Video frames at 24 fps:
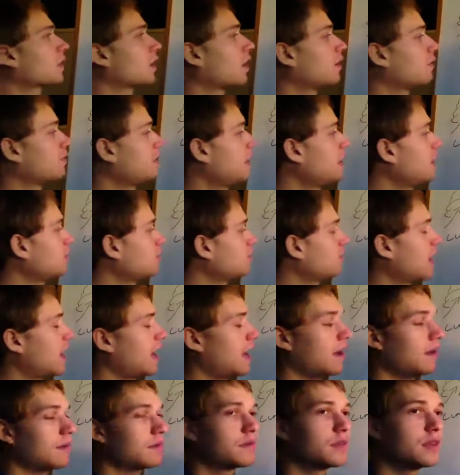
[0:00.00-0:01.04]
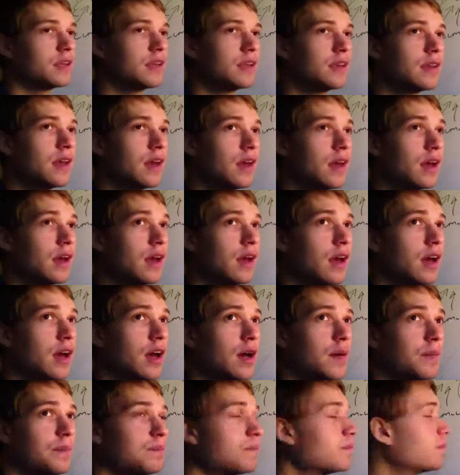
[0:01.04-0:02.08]
And then you have the
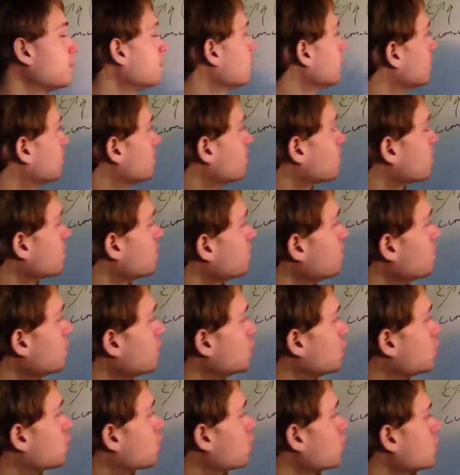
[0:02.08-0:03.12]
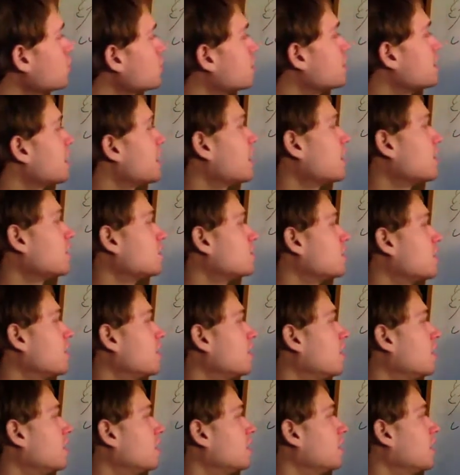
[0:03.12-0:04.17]
mature stage.
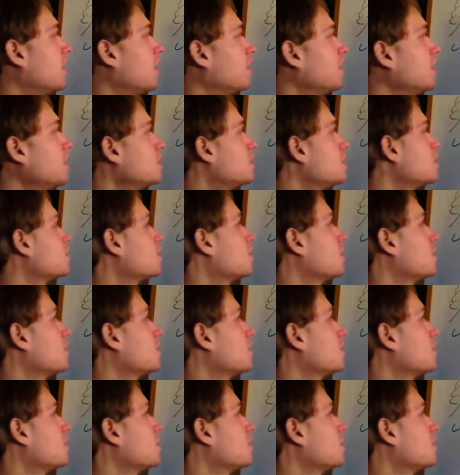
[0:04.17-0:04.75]
And this is